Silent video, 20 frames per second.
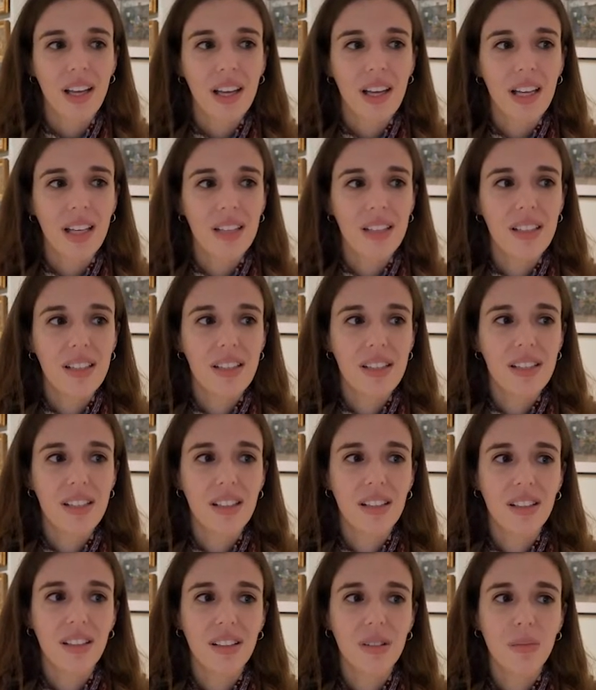It is
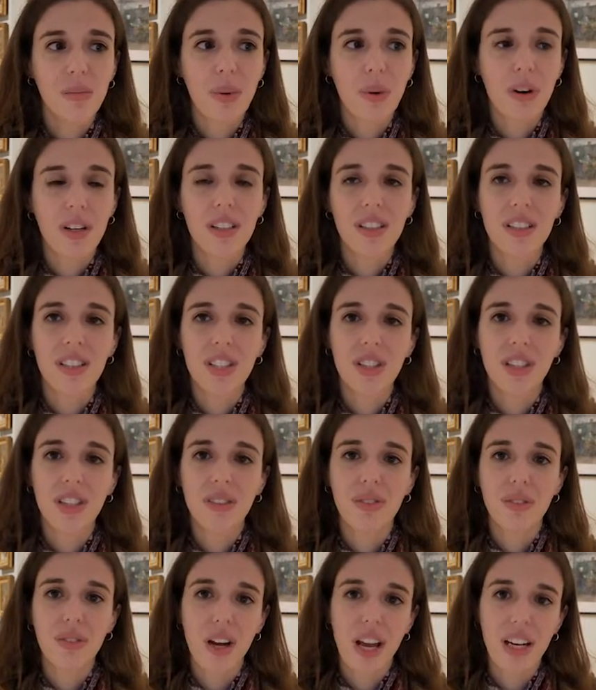still important to
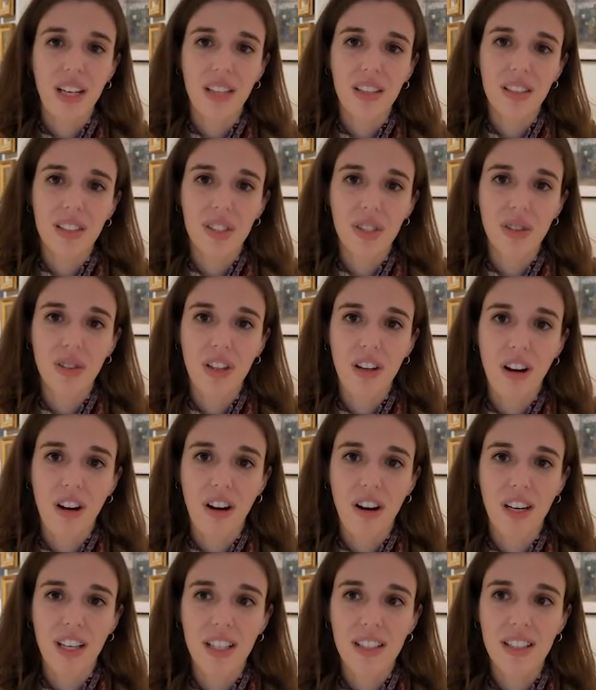give credit to the
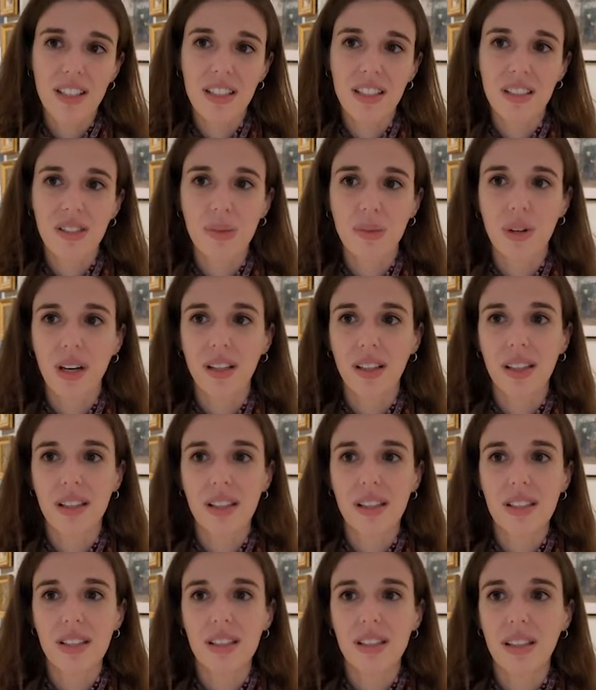artist as well
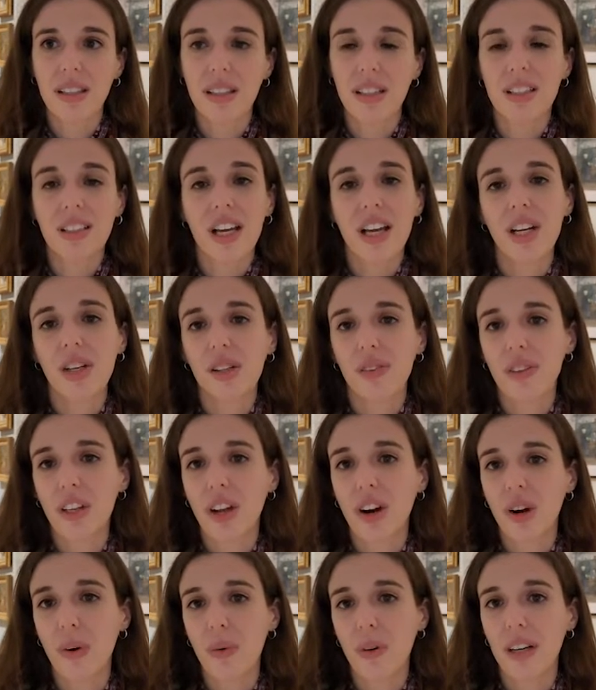as the title of the
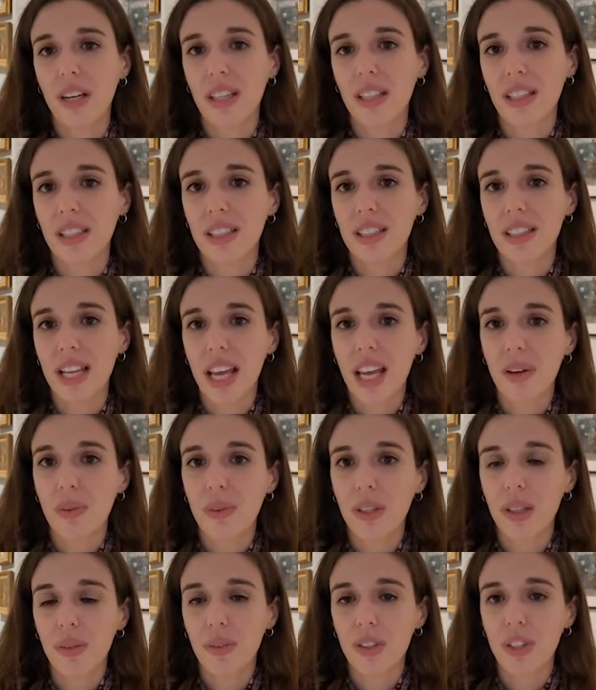artwork and the date
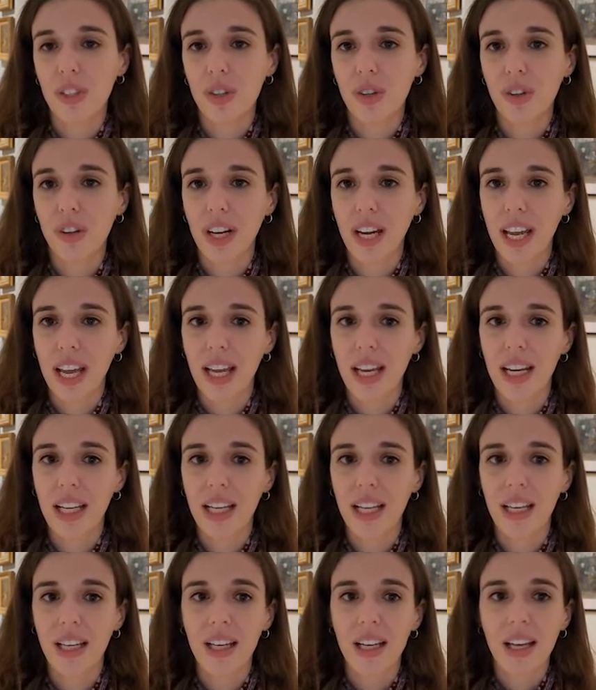when it was
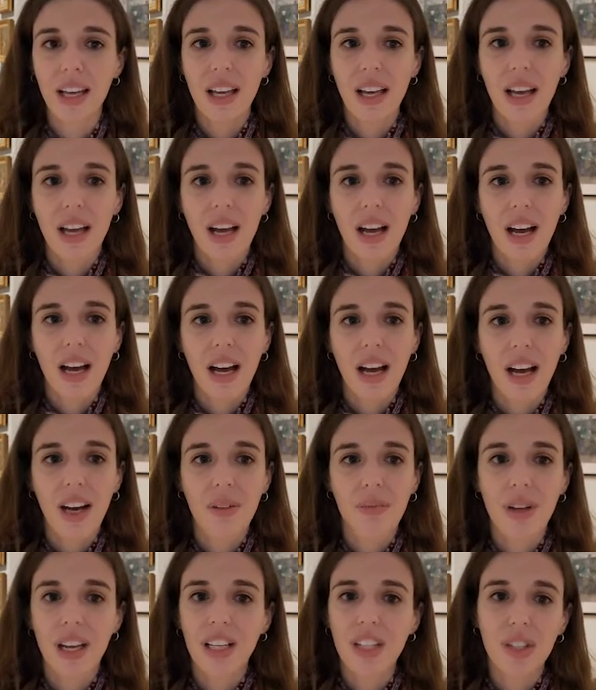created.
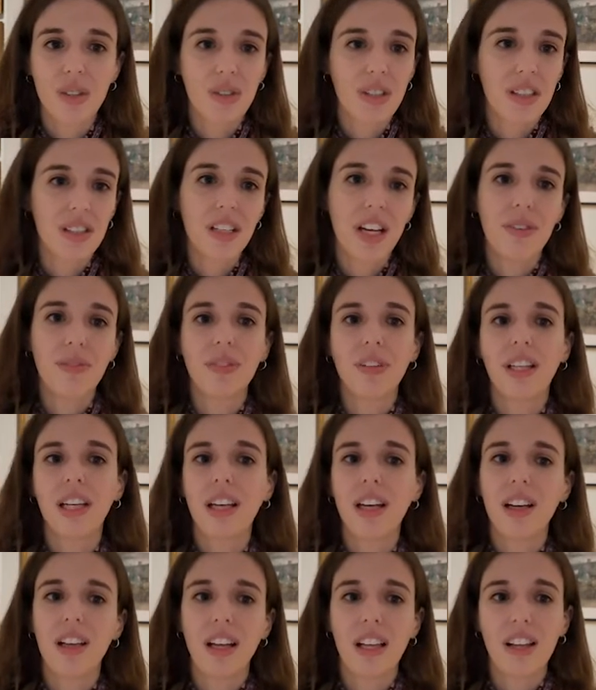And you can
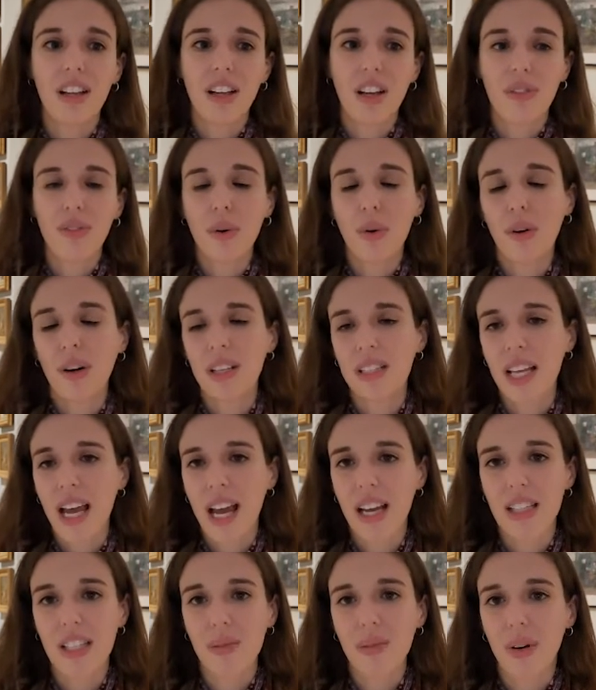definitely, of course,
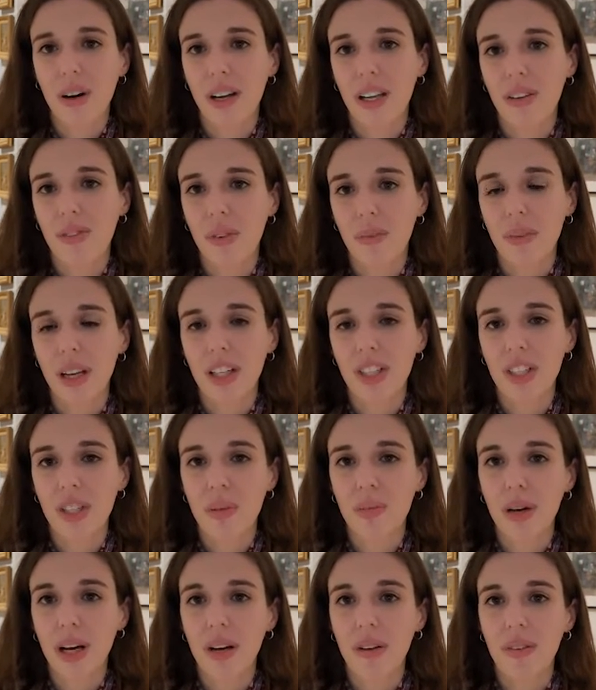add some information
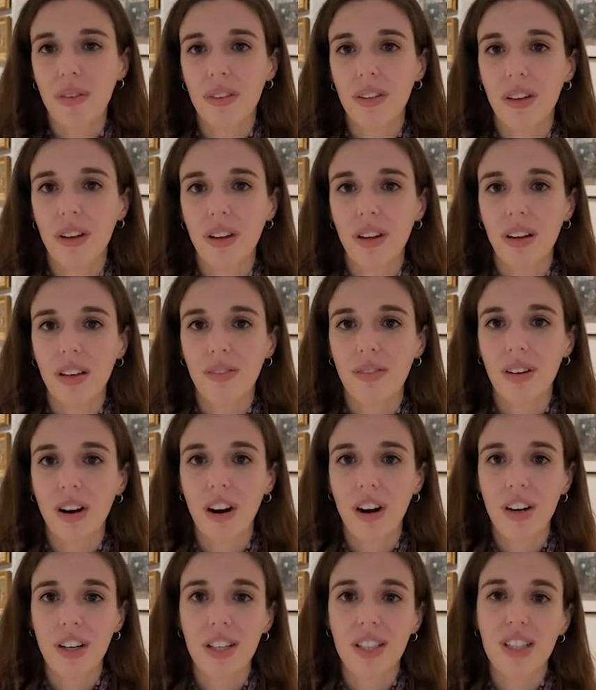about the
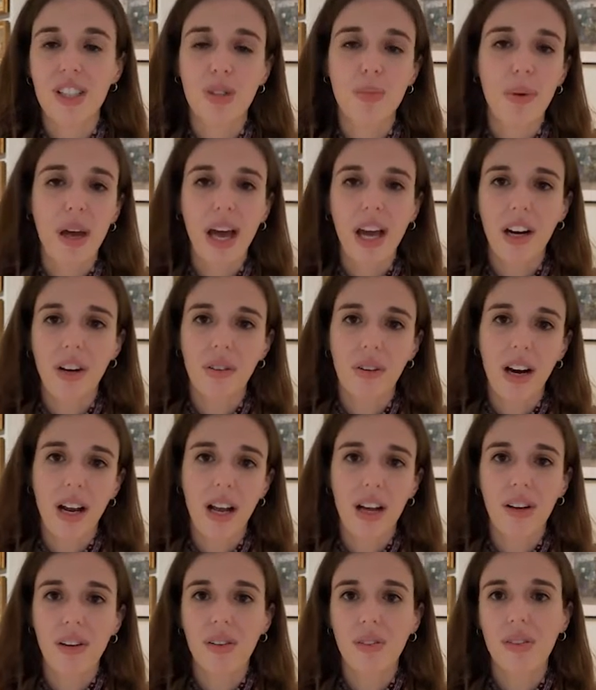artist's
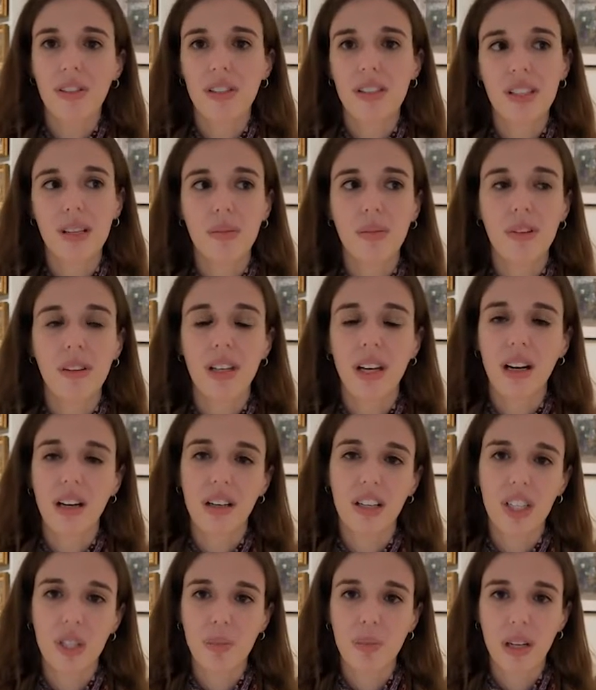background, some of their
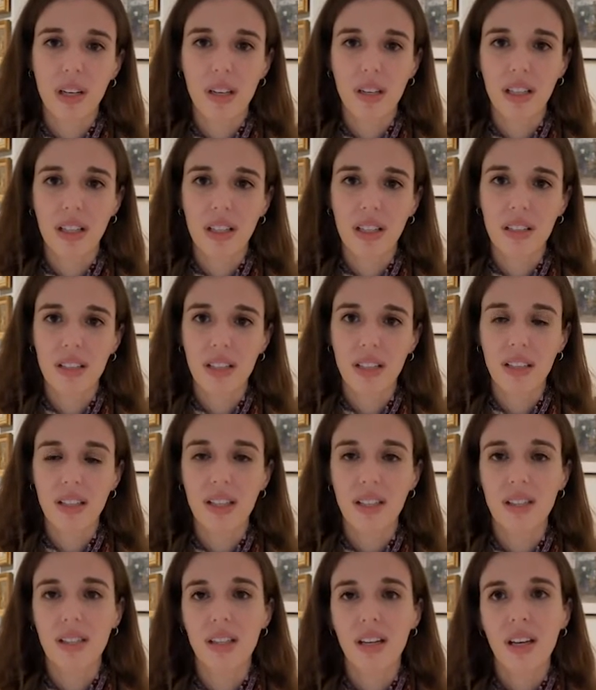
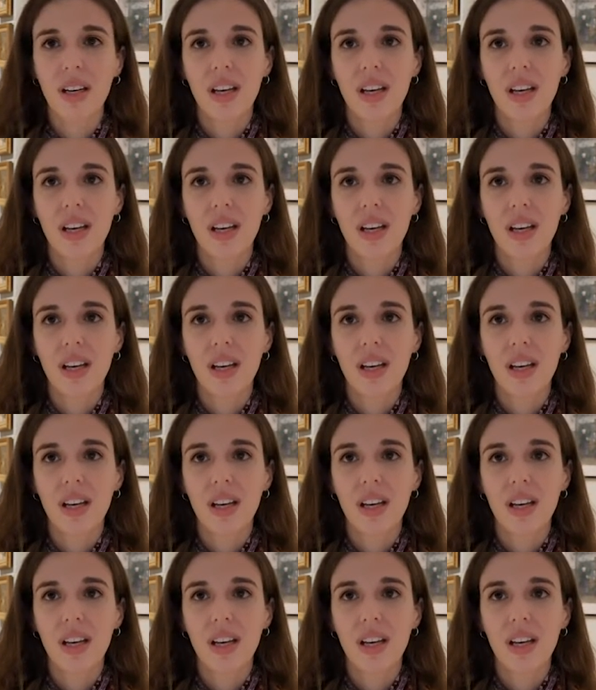experiences,